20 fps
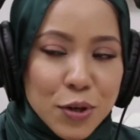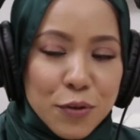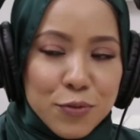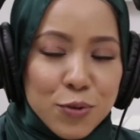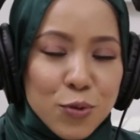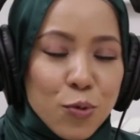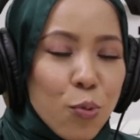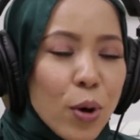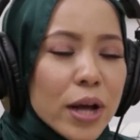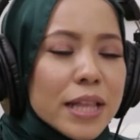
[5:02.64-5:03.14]
of
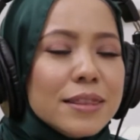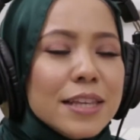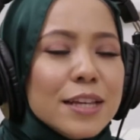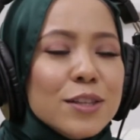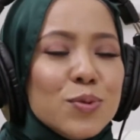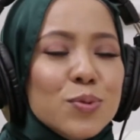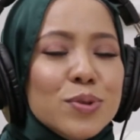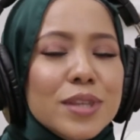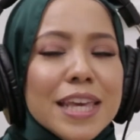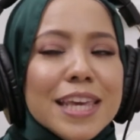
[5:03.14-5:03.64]
you wanting
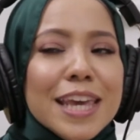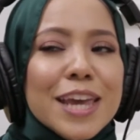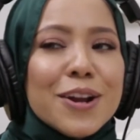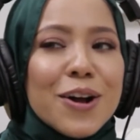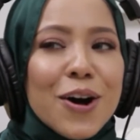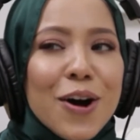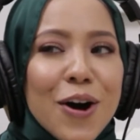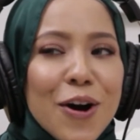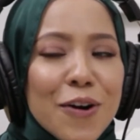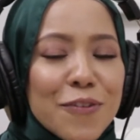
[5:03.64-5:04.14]
to take it
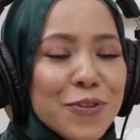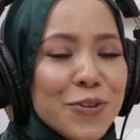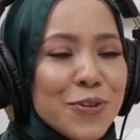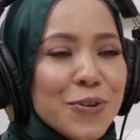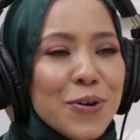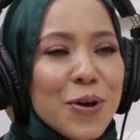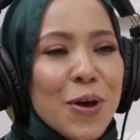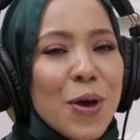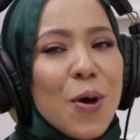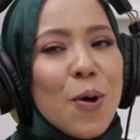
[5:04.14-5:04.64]
off,
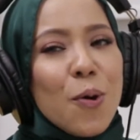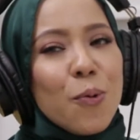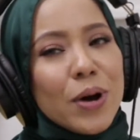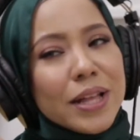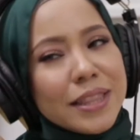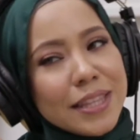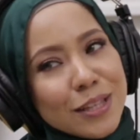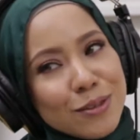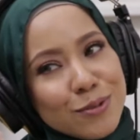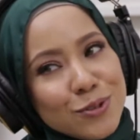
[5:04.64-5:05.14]

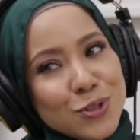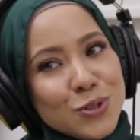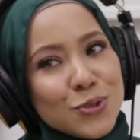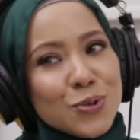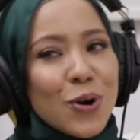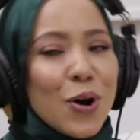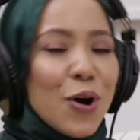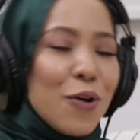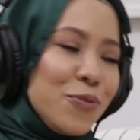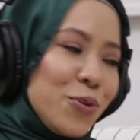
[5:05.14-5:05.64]
wanting to
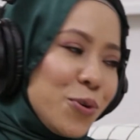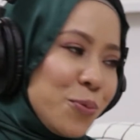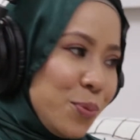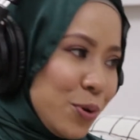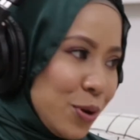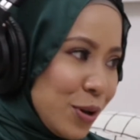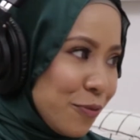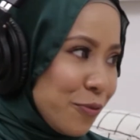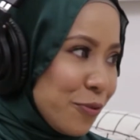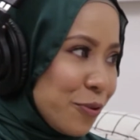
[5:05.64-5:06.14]
show off your
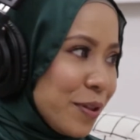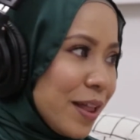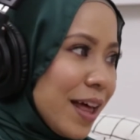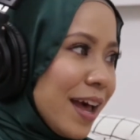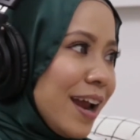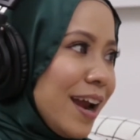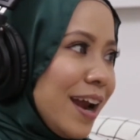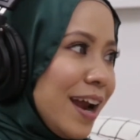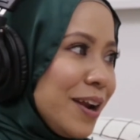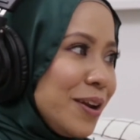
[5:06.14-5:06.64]
beautiful
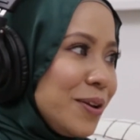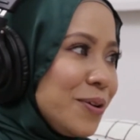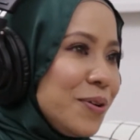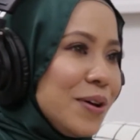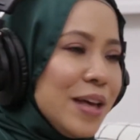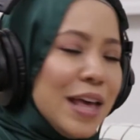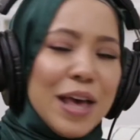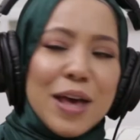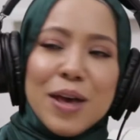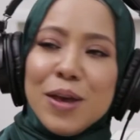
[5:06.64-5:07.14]
hair, your
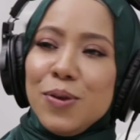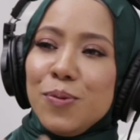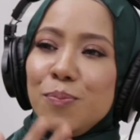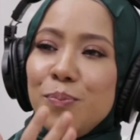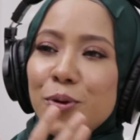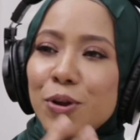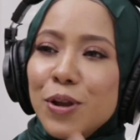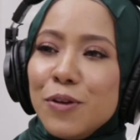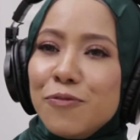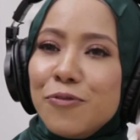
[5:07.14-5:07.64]

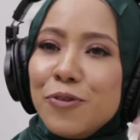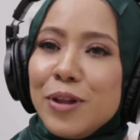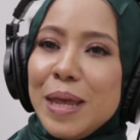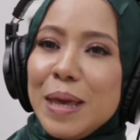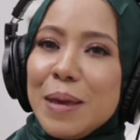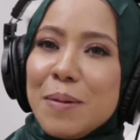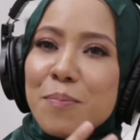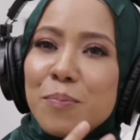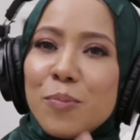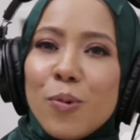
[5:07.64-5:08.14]

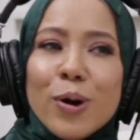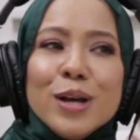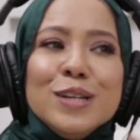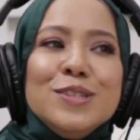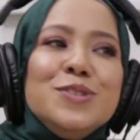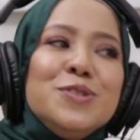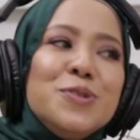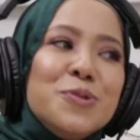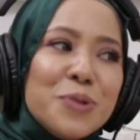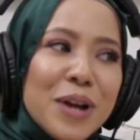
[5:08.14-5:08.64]
beautifully
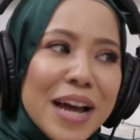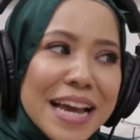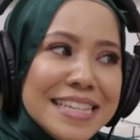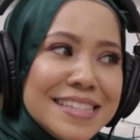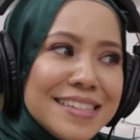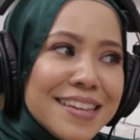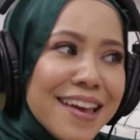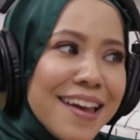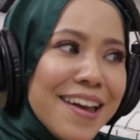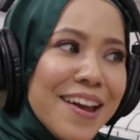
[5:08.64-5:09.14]

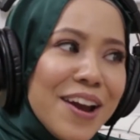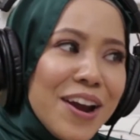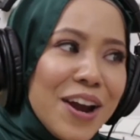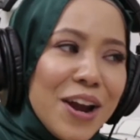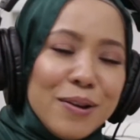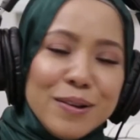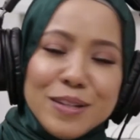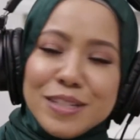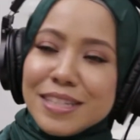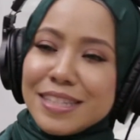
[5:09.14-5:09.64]
moisturized
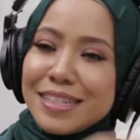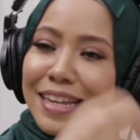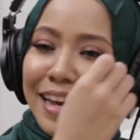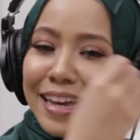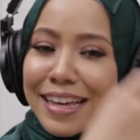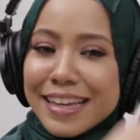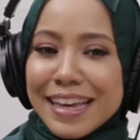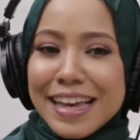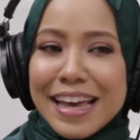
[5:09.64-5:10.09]
hair. You just like